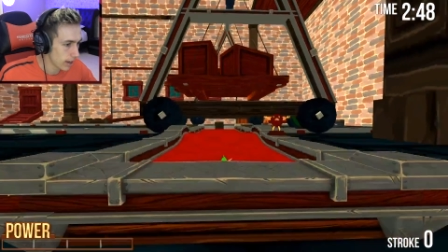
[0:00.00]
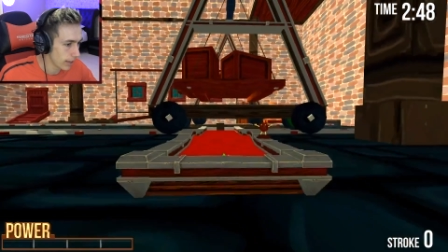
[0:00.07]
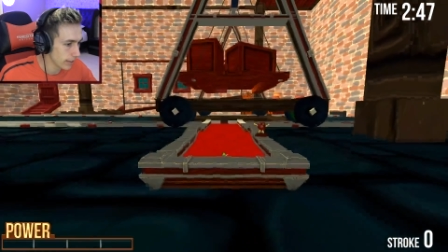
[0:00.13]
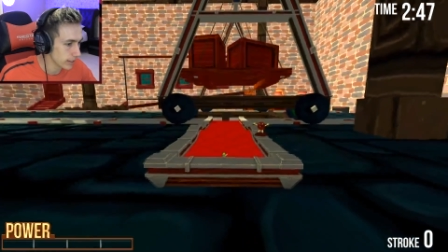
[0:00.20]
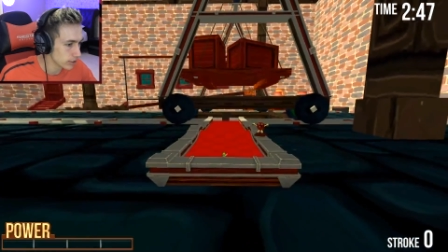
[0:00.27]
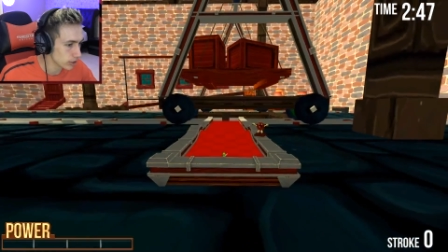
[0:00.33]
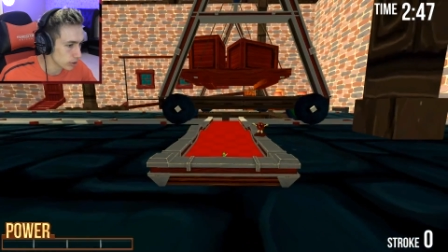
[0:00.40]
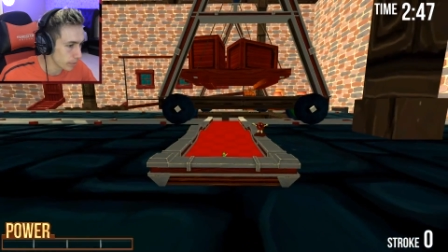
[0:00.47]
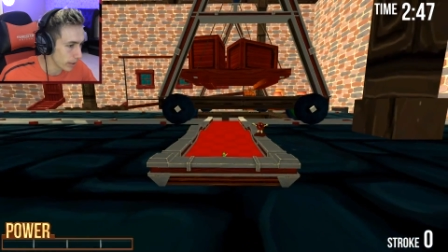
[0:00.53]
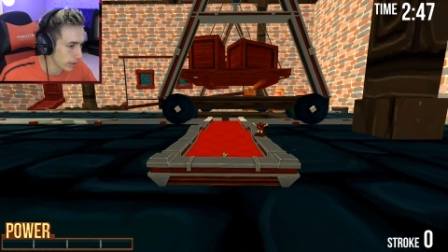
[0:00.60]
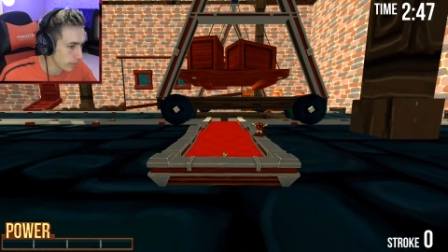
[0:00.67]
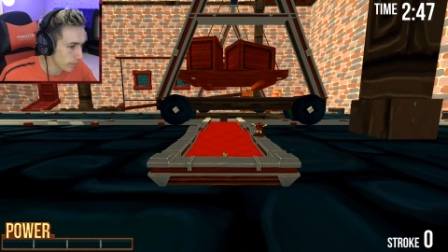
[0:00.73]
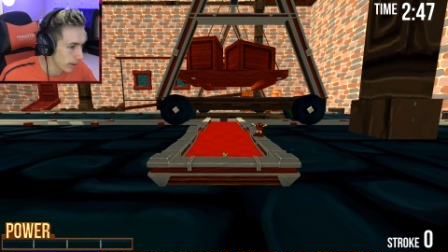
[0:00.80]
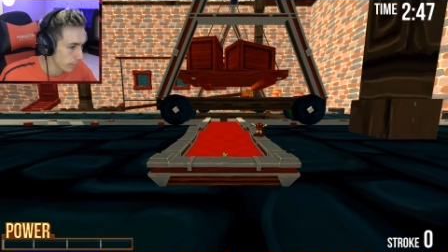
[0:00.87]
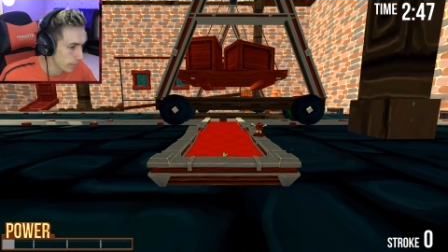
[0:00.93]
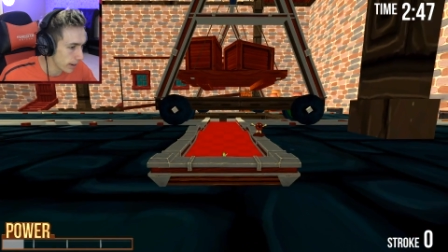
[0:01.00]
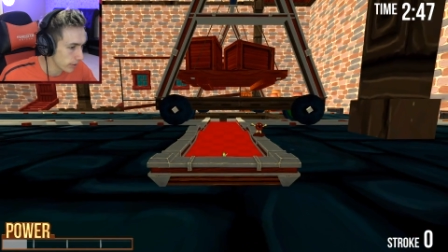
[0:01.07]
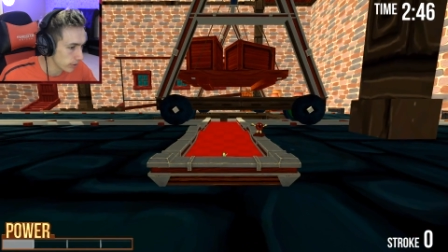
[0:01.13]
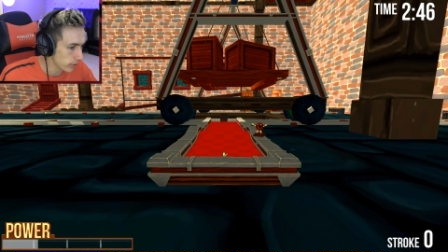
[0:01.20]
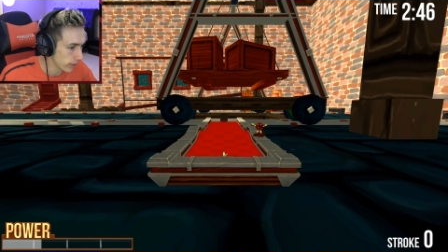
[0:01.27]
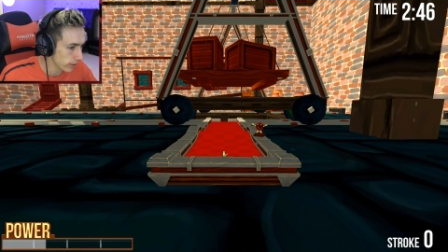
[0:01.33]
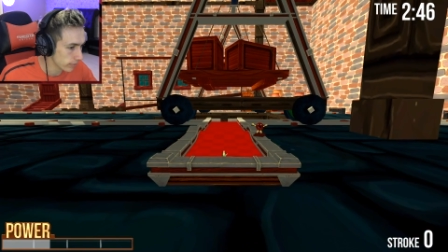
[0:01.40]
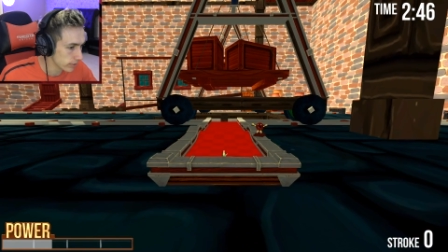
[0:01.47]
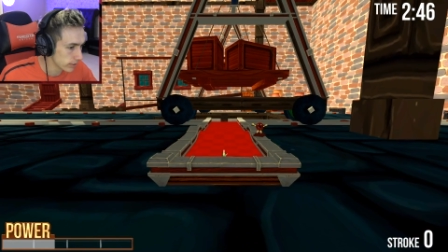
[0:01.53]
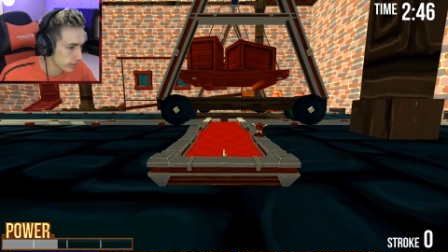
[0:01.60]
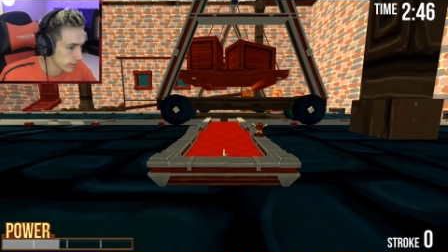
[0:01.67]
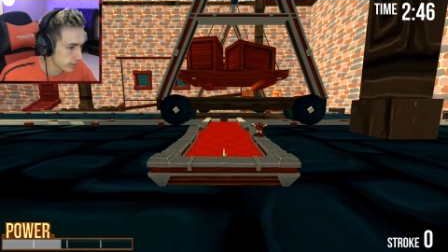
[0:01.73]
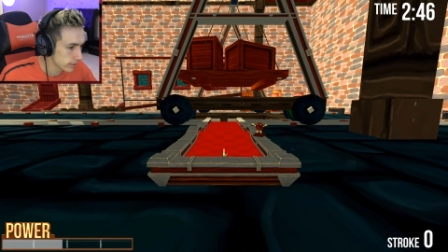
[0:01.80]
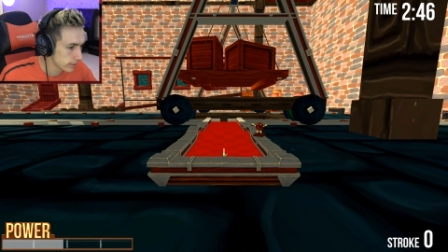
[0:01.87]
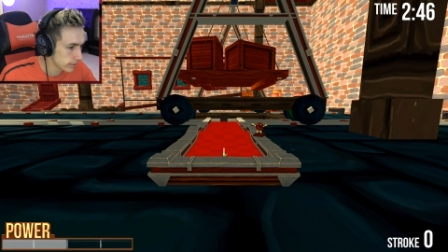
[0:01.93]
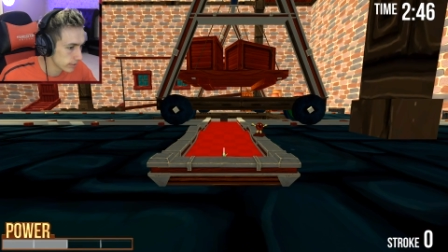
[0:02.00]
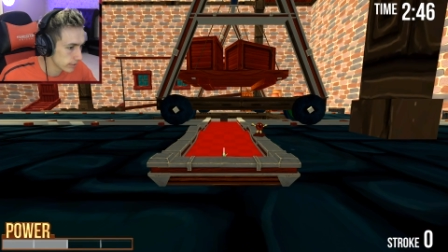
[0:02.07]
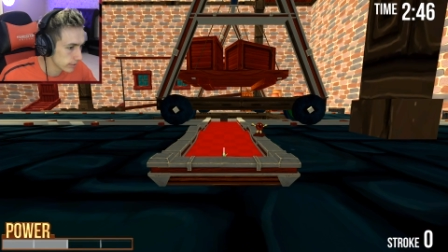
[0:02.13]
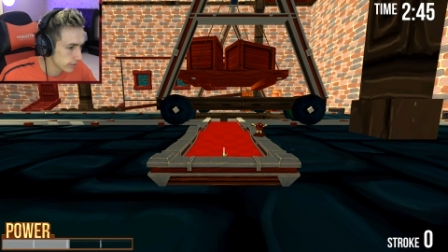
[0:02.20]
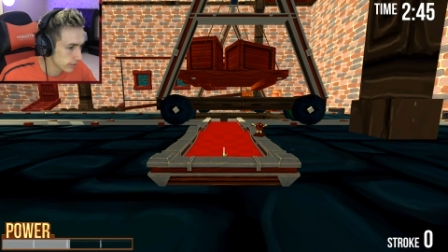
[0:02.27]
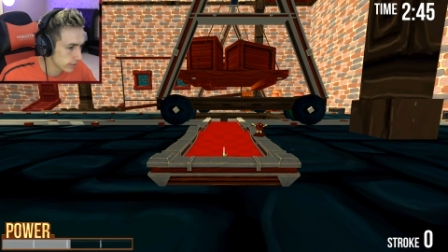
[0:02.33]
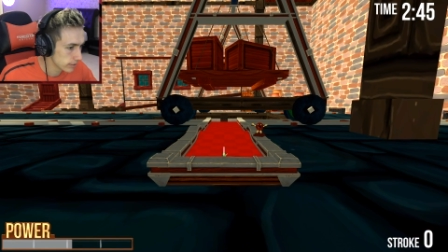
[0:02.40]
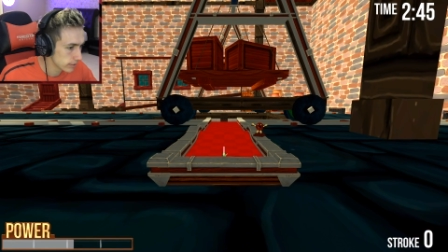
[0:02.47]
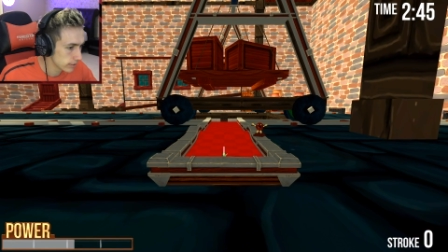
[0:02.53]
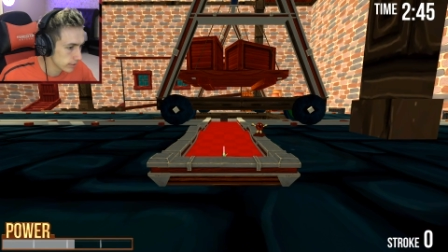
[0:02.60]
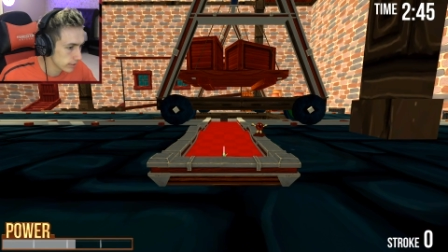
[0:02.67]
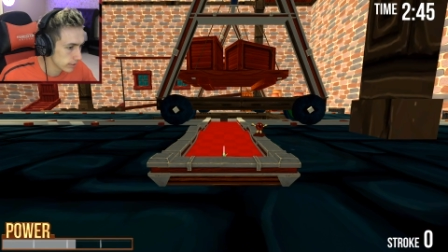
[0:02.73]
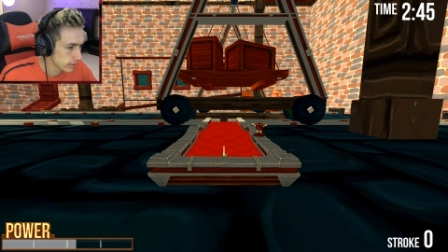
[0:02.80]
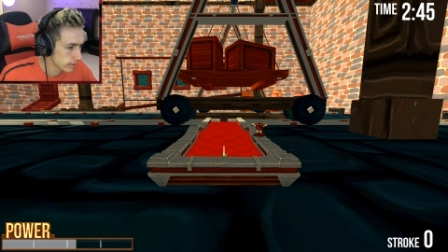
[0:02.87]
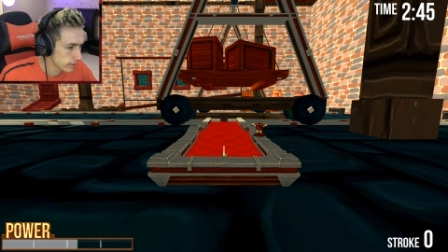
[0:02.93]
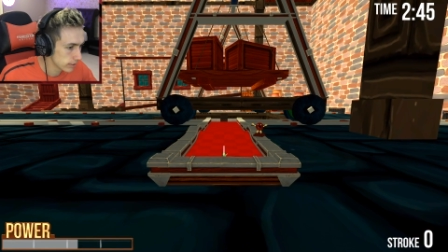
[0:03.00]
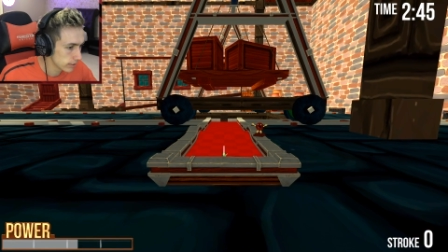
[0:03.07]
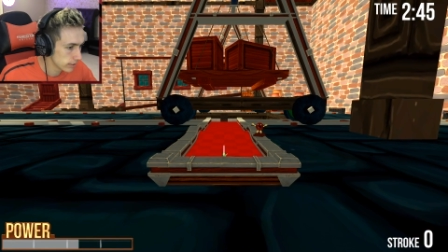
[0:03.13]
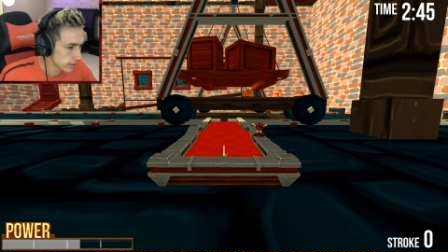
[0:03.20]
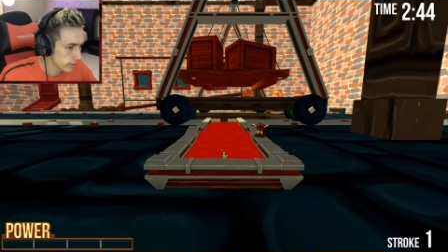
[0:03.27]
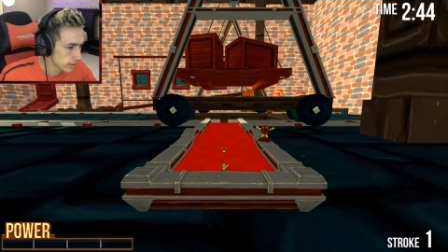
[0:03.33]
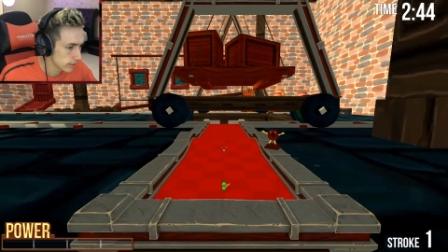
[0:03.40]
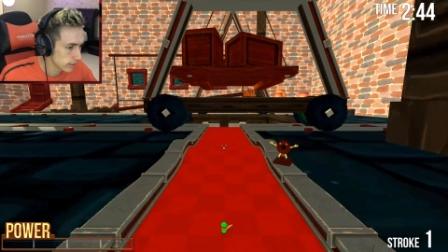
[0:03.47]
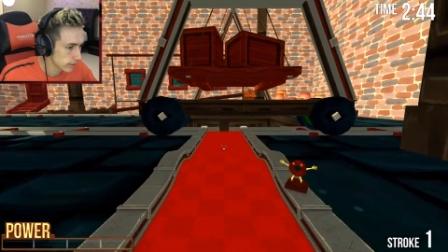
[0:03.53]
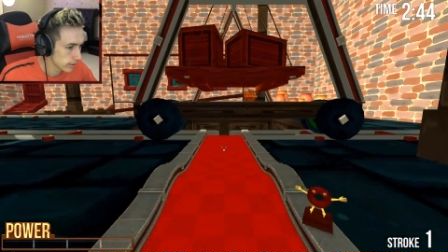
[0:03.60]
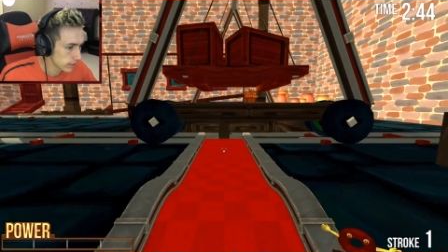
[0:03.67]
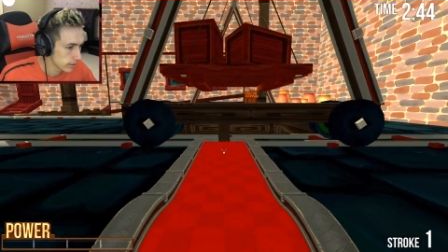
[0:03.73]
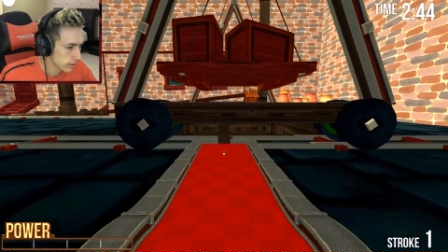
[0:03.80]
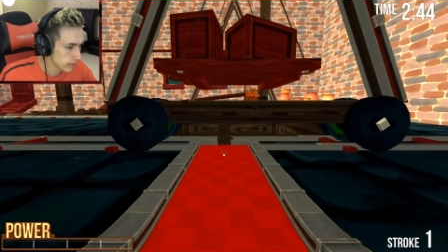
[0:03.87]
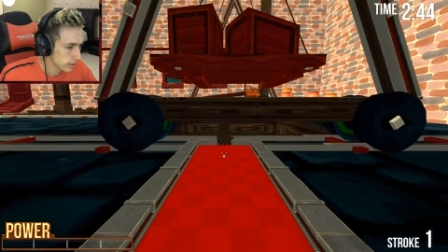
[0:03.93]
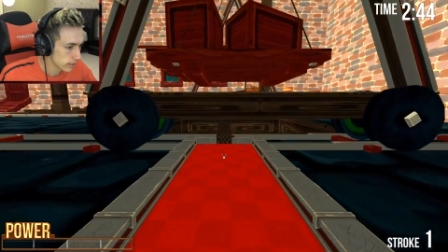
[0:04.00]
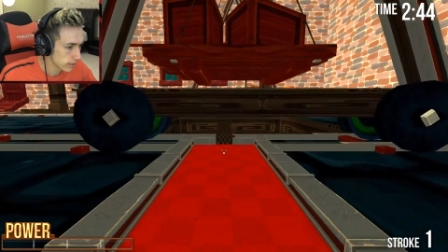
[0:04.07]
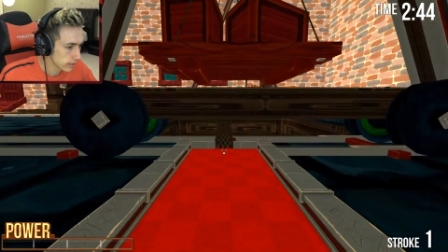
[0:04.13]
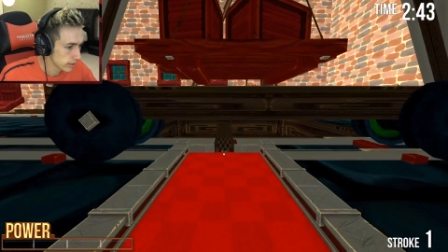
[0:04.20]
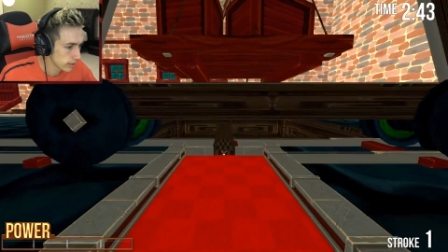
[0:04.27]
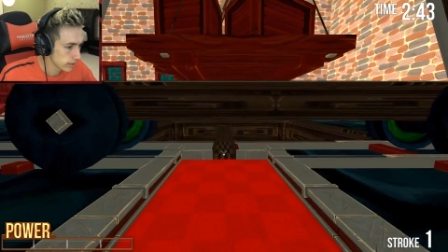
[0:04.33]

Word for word: I think it's just about the amount of power you have. I got a lot of power, mate. What are you, got, what you in the